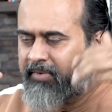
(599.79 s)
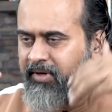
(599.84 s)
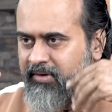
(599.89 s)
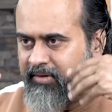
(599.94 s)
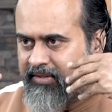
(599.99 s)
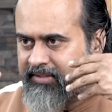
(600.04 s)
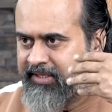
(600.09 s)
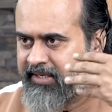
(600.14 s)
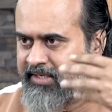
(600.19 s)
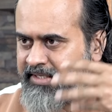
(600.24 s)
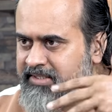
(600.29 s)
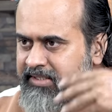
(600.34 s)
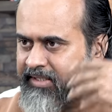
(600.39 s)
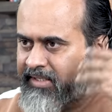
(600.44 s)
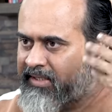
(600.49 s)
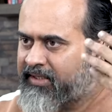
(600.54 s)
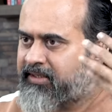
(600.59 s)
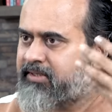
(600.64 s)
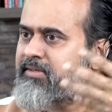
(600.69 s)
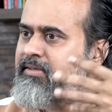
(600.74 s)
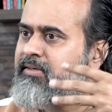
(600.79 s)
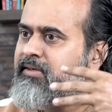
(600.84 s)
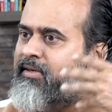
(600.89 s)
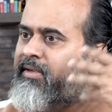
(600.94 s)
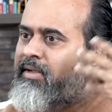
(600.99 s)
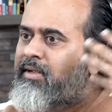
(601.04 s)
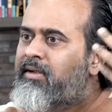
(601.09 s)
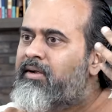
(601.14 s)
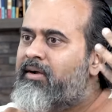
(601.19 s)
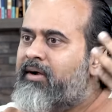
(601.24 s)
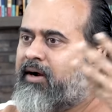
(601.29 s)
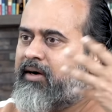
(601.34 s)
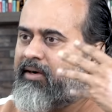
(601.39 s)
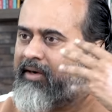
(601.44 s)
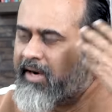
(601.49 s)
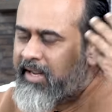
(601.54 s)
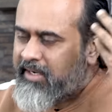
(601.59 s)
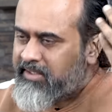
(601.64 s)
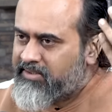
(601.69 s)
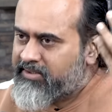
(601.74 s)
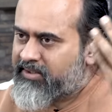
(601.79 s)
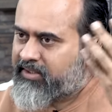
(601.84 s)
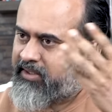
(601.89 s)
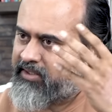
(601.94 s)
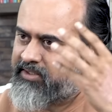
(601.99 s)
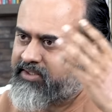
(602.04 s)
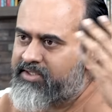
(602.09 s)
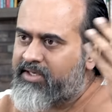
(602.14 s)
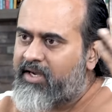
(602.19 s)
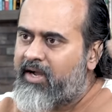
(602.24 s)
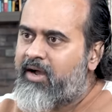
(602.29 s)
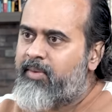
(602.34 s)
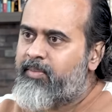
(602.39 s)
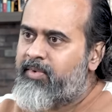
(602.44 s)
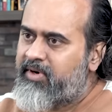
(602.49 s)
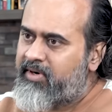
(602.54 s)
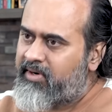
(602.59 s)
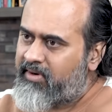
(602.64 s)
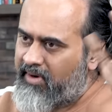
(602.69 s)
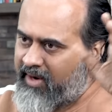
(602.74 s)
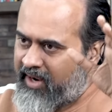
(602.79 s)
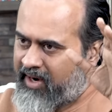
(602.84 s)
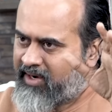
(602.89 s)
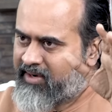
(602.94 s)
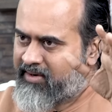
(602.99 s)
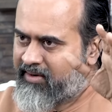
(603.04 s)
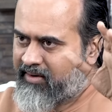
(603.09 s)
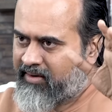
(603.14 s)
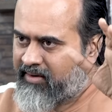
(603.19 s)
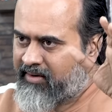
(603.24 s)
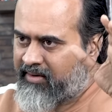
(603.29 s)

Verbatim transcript: Because there is certain attraction, a charm in it, right?